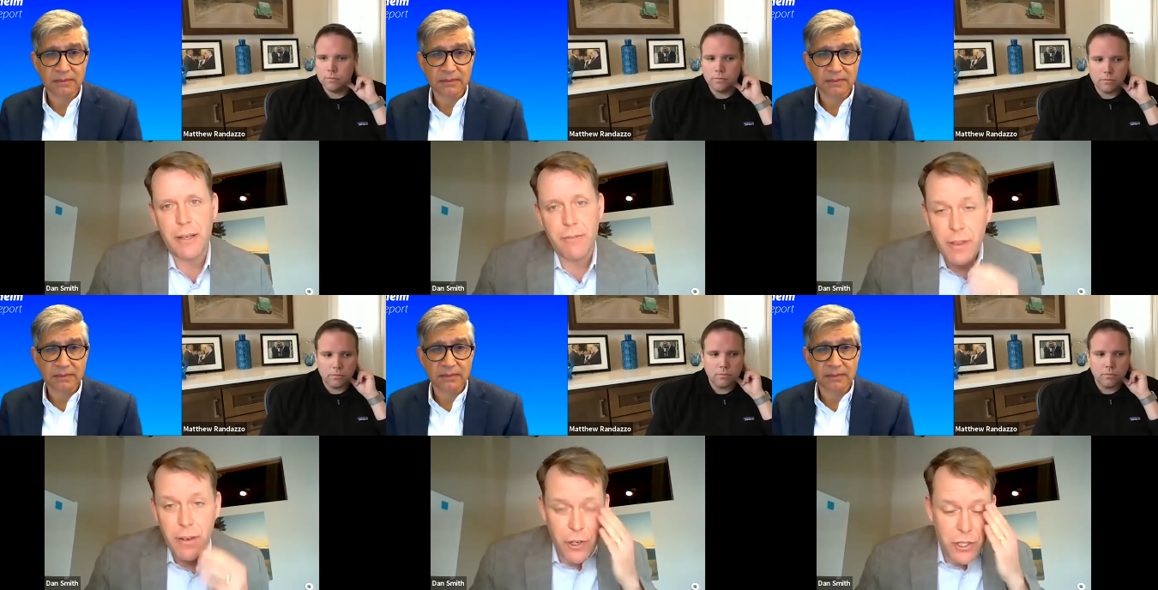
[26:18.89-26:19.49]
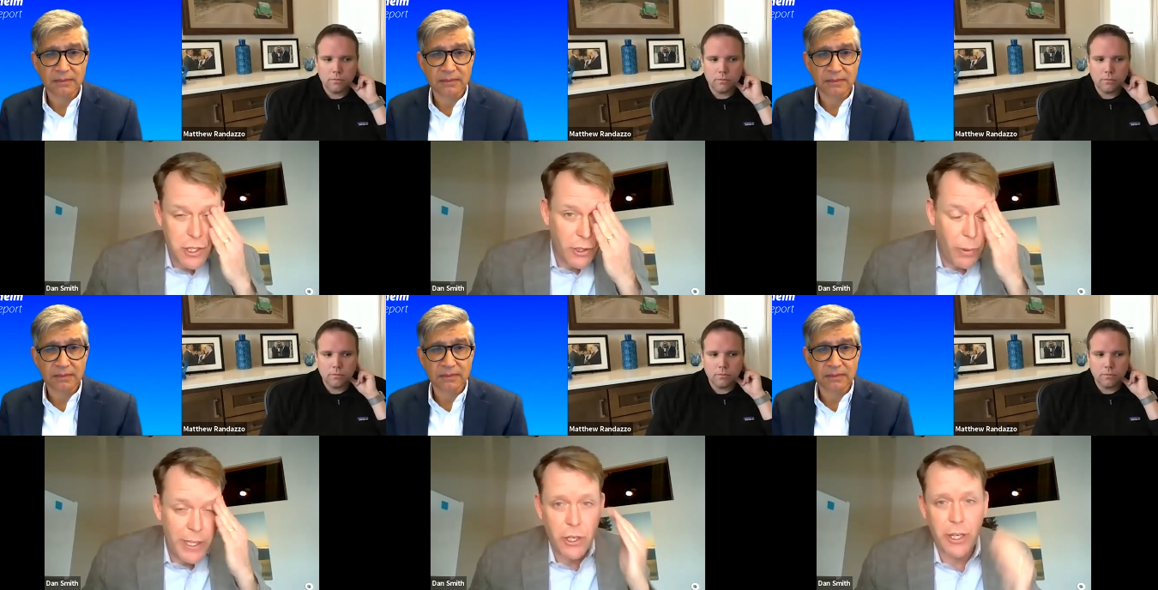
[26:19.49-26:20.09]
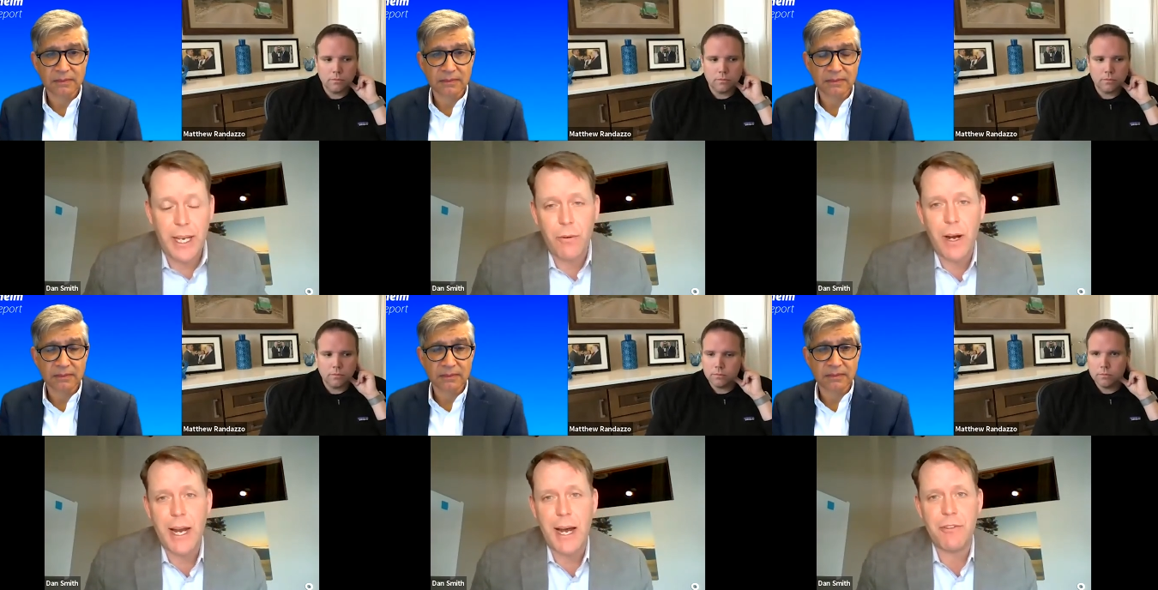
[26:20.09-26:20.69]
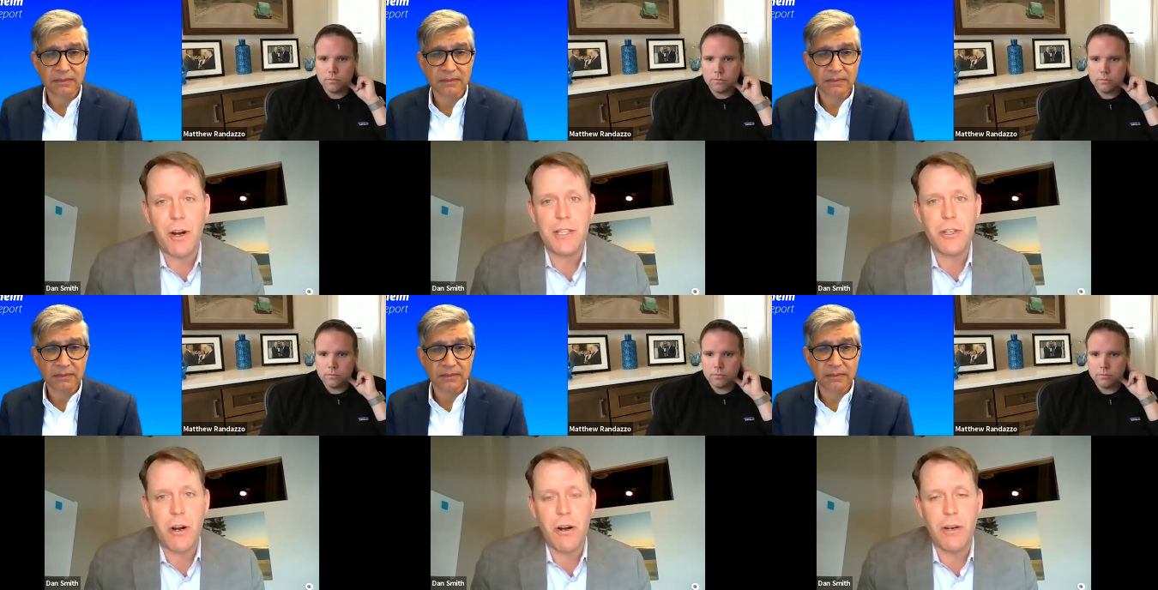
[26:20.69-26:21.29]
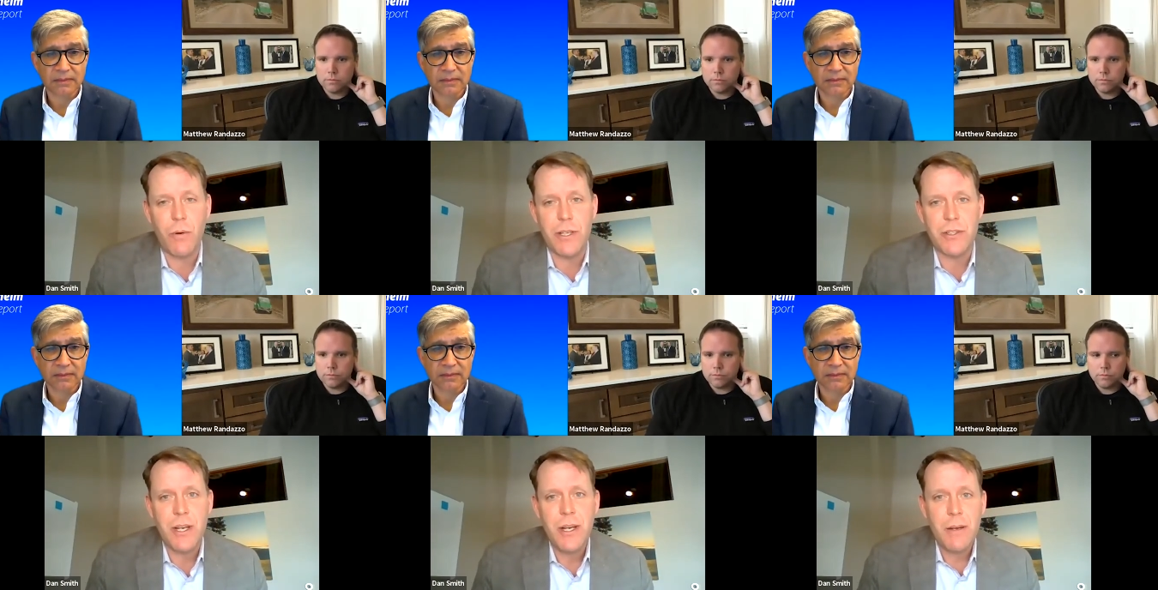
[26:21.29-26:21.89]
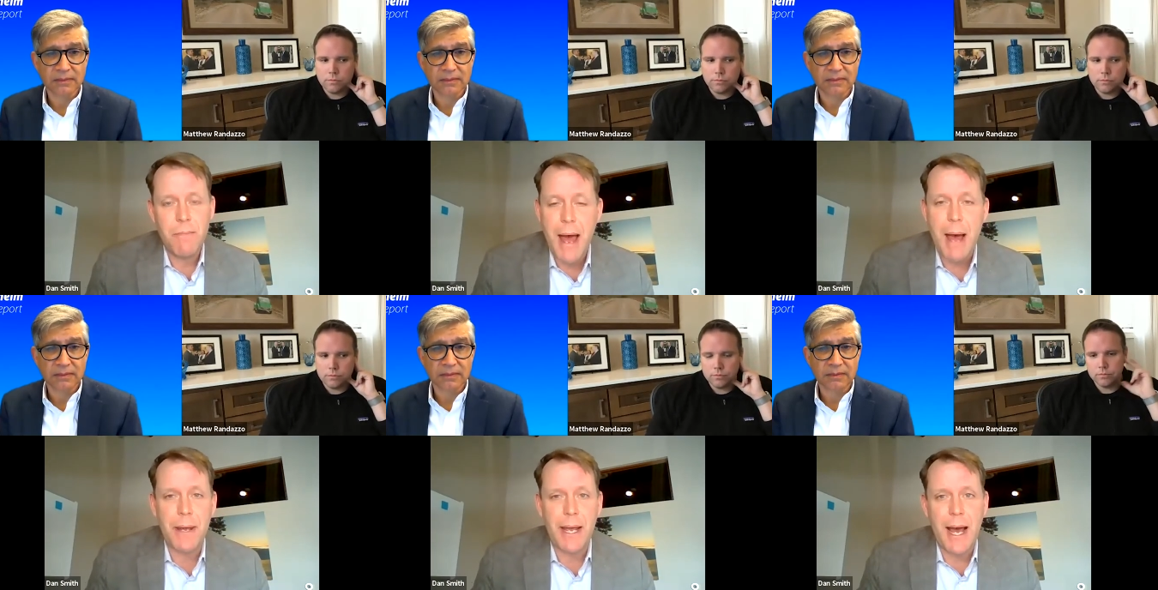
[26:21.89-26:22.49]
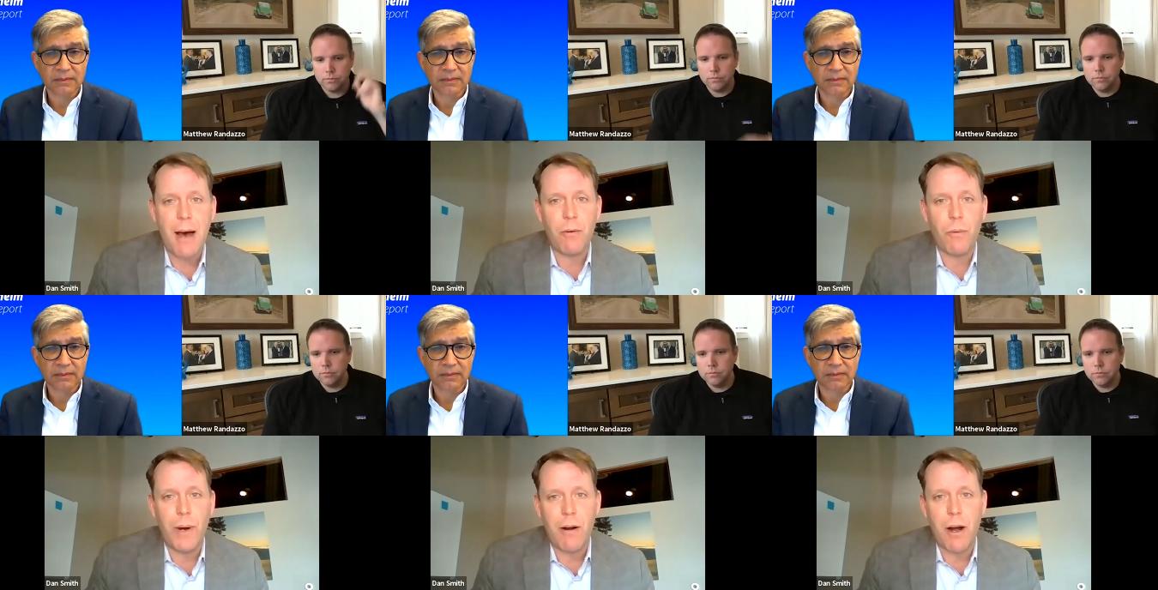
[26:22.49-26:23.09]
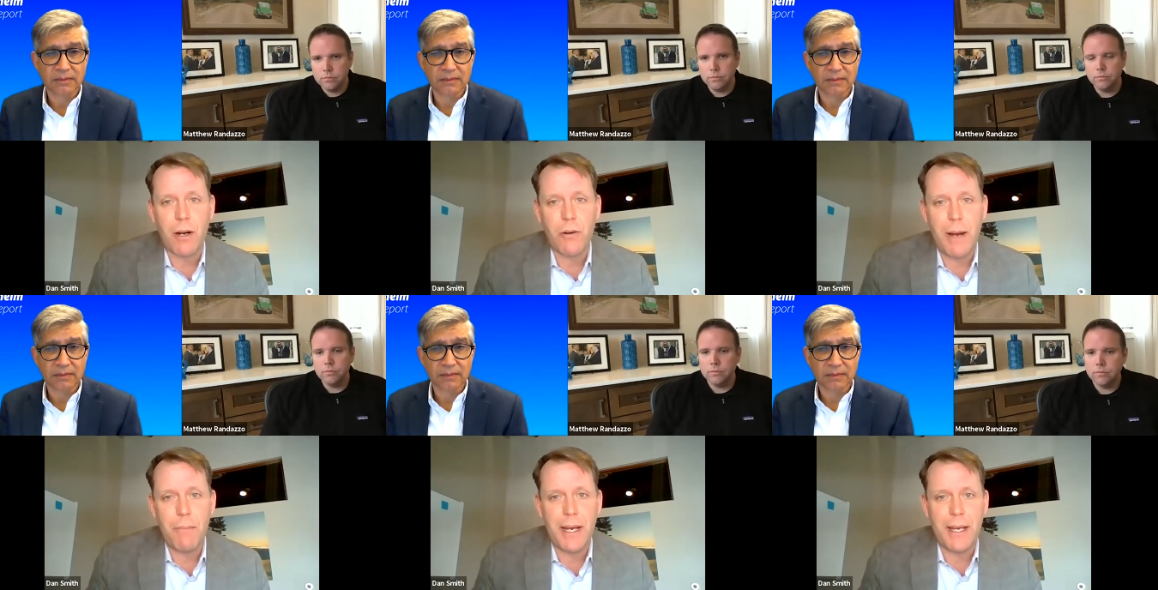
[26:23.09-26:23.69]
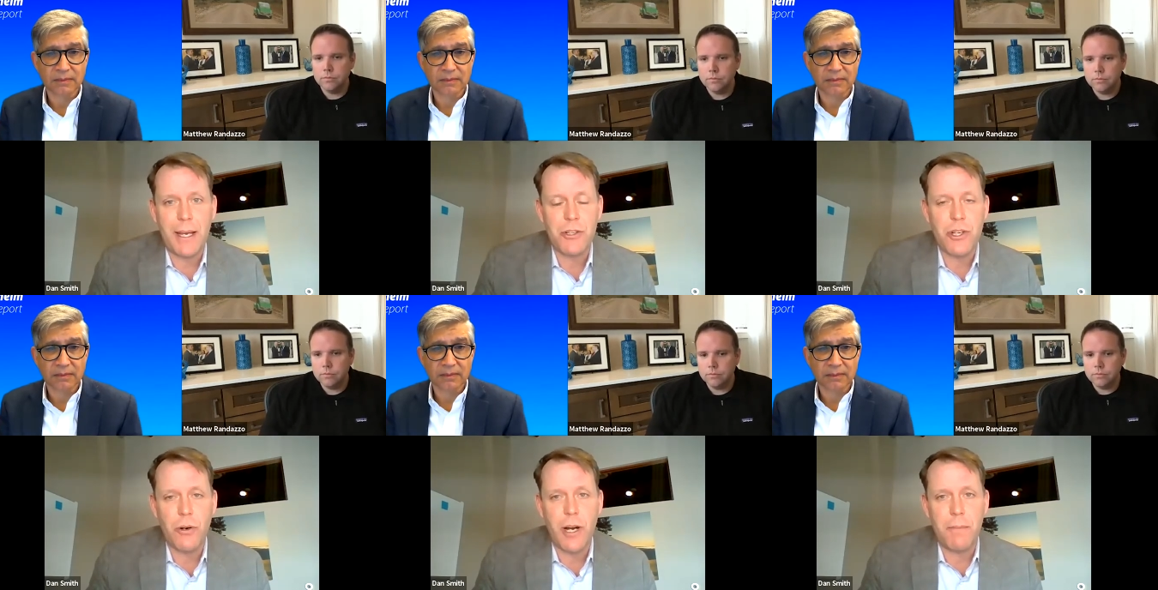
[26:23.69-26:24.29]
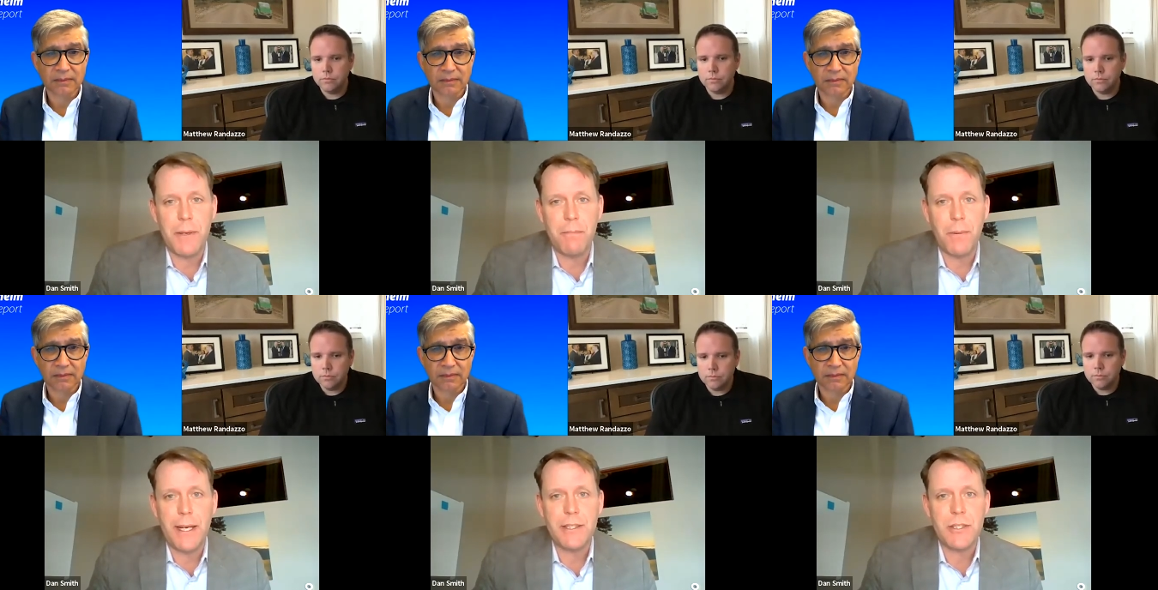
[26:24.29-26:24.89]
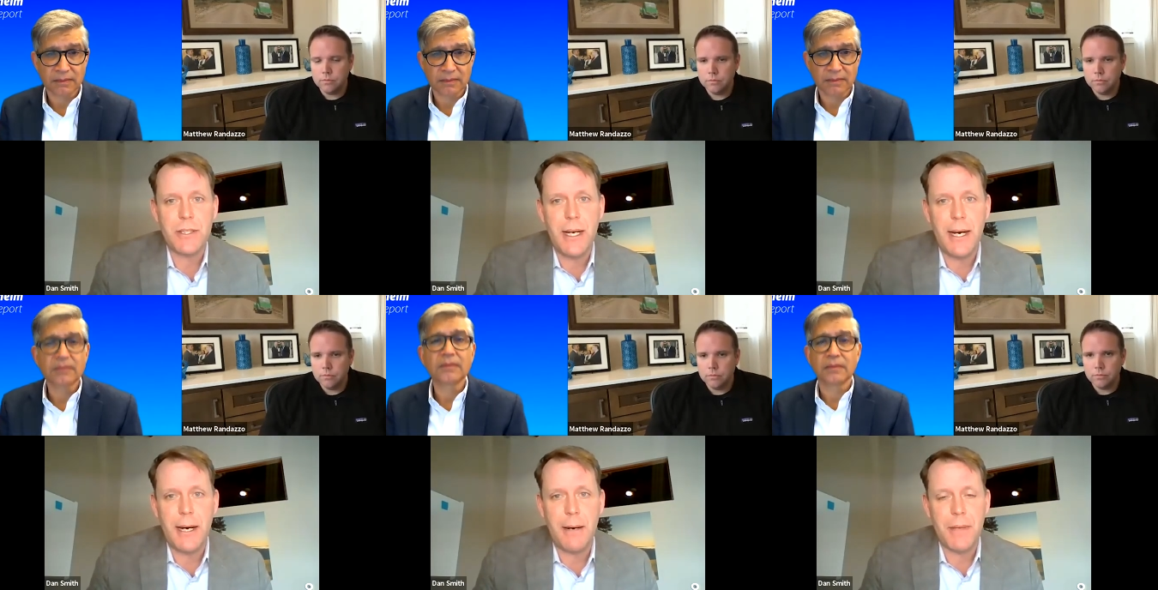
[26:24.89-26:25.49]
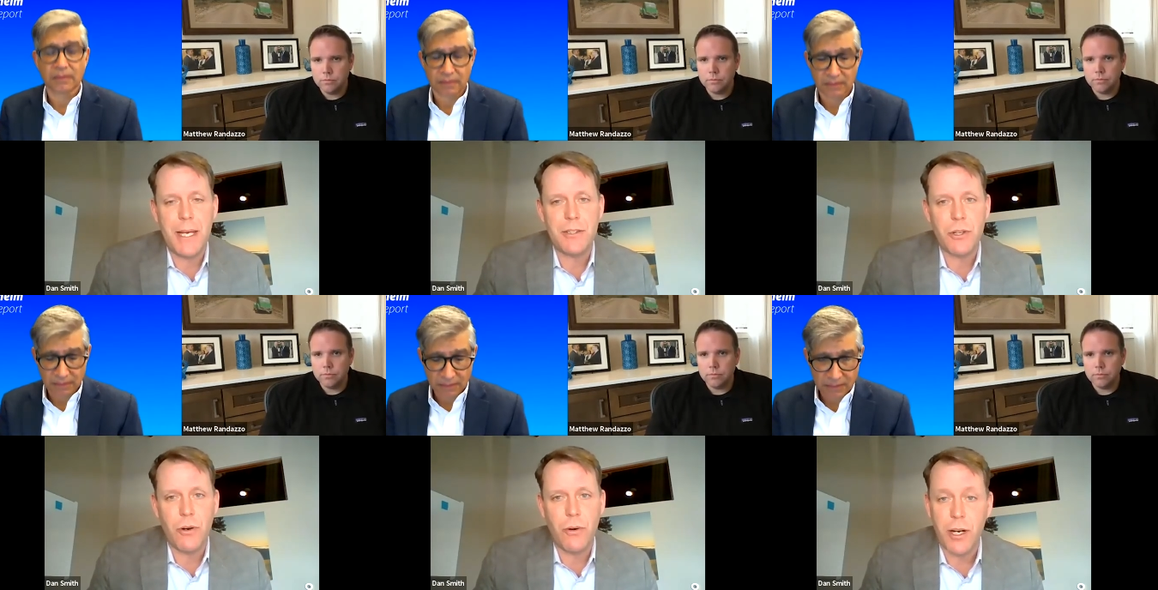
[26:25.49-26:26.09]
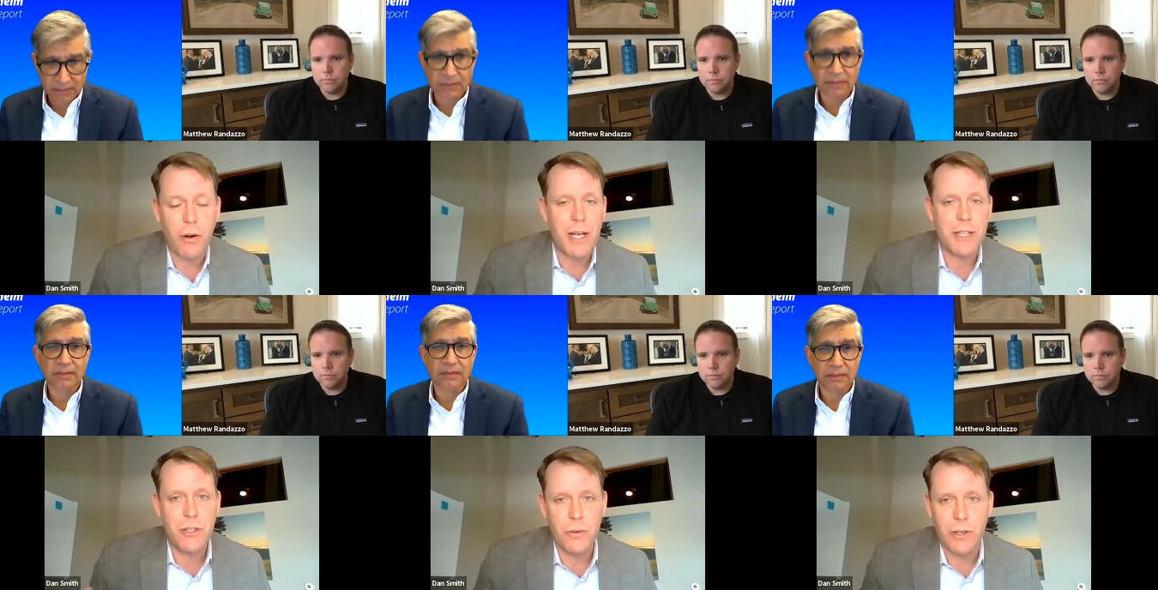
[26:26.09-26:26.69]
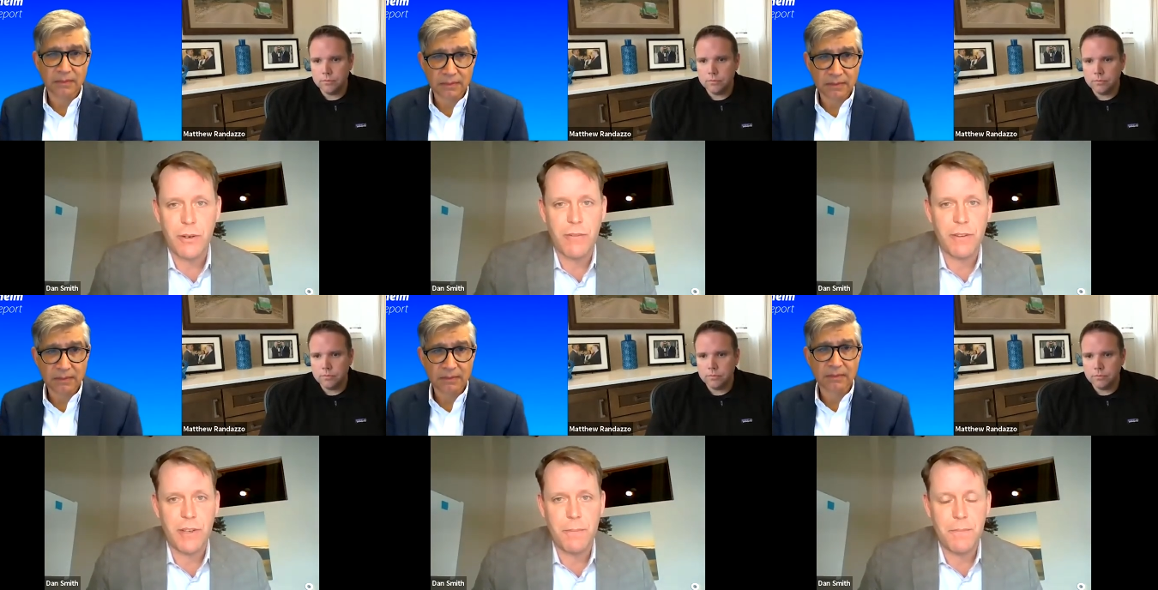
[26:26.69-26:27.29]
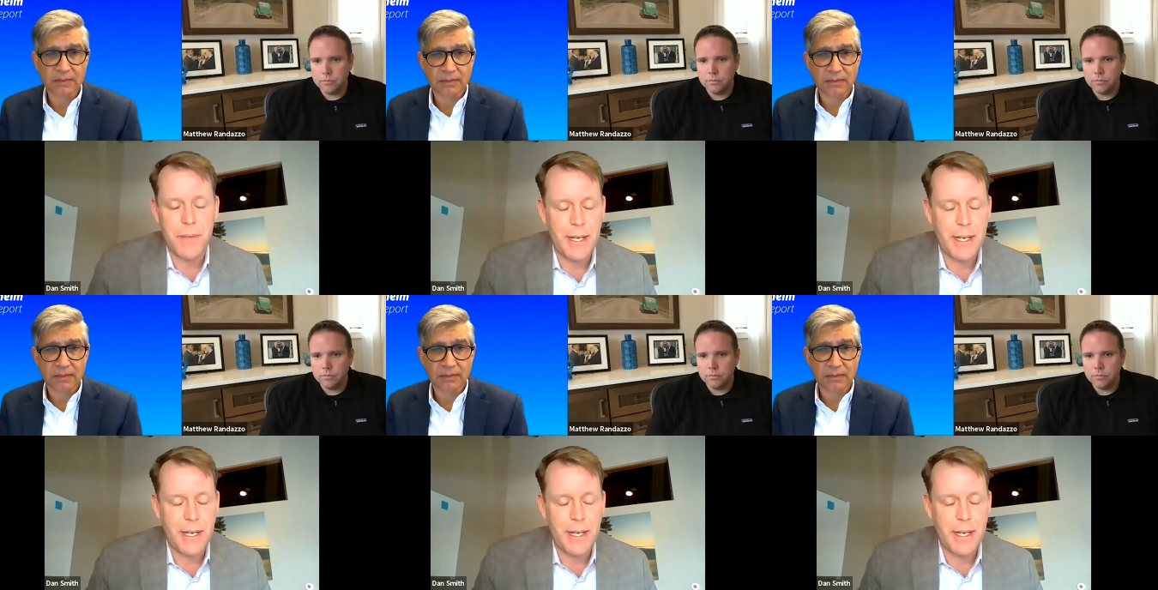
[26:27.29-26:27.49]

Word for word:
Speaker 1: And the first look we took right after I started was mapping out where our grant making showed up in place. And so across 250